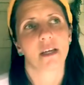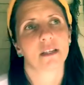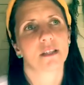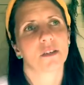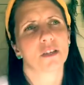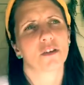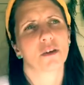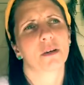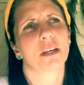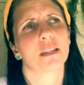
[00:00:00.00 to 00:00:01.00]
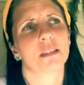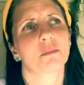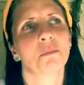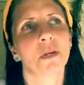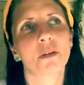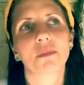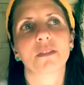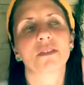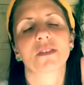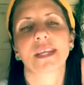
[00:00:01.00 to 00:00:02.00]
so that you're not in this
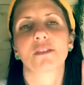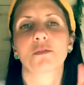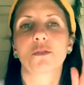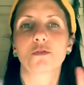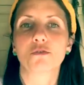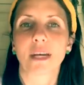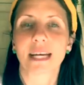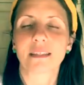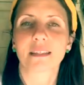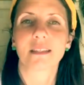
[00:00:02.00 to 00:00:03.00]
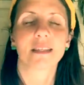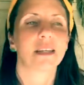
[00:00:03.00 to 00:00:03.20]
permanent state of stress.